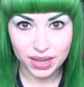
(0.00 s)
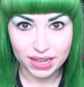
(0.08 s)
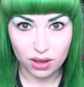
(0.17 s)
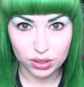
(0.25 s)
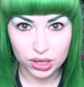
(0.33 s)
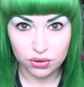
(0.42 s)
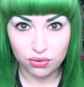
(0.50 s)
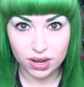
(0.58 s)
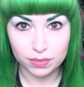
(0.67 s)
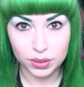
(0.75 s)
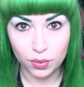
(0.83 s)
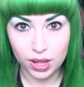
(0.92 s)
I get on
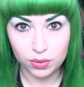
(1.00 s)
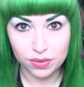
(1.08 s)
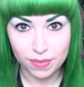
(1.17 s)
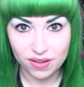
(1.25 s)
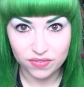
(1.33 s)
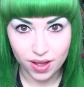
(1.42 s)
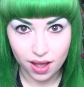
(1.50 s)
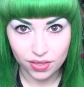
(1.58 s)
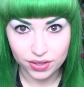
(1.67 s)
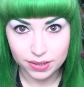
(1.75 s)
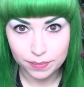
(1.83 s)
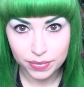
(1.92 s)
incredibly well with my
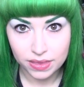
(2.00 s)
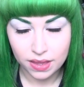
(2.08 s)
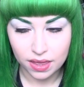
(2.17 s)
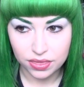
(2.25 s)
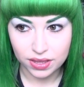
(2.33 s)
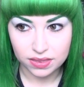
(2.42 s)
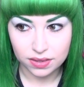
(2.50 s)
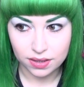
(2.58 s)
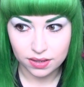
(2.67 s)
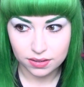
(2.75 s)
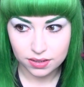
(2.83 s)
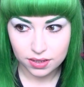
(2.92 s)
father. I think
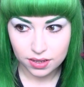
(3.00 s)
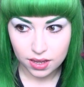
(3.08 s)
that